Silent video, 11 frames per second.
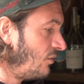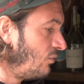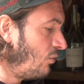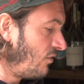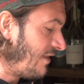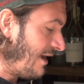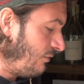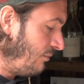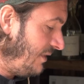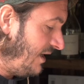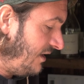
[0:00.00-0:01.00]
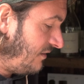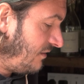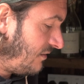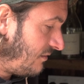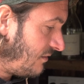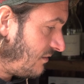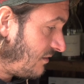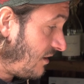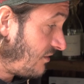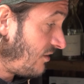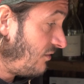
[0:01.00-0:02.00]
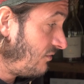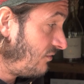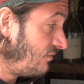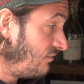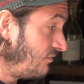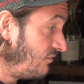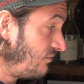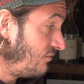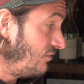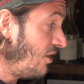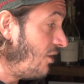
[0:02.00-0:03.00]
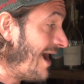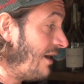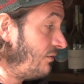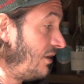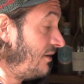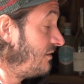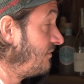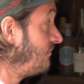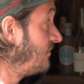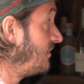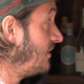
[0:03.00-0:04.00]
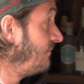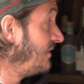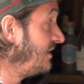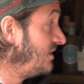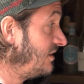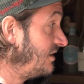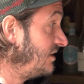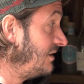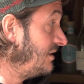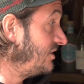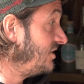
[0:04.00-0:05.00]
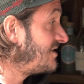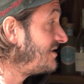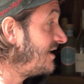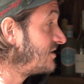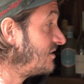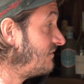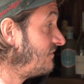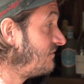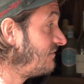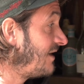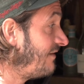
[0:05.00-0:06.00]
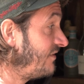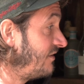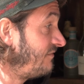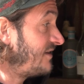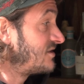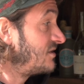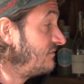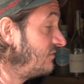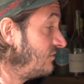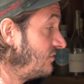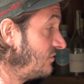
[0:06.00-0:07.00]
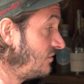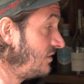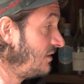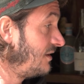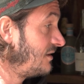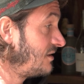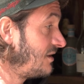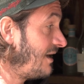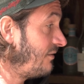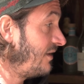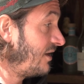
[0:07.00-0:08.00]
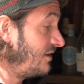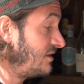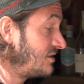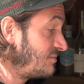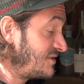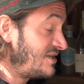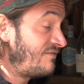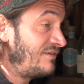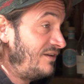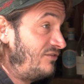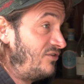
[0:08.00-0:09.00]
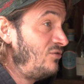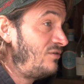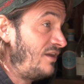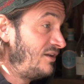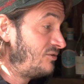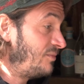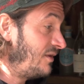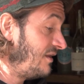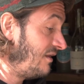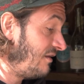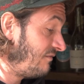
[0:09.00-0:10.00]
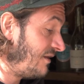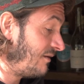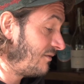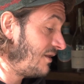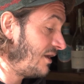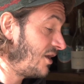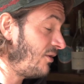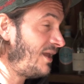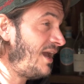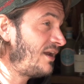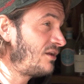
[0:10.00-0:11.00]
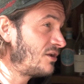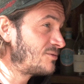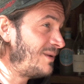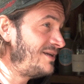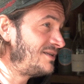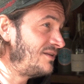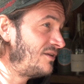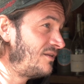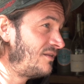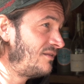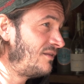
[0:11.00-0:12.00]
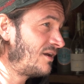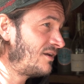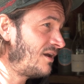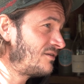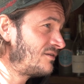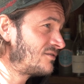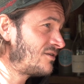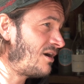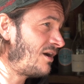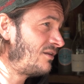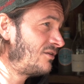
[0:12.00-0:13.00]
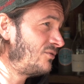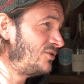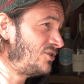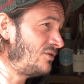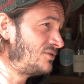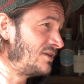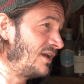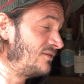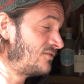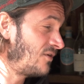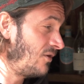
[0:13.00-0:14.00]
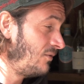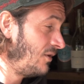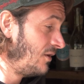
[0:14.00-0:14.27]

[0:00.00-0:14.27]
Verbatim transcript: what that will mean, I don't know how like the the, um, the, the logistics of having a festival or how they're going to specifically do things, but if they're, they're going ahead guns blazing that they're going to start doing shows again. So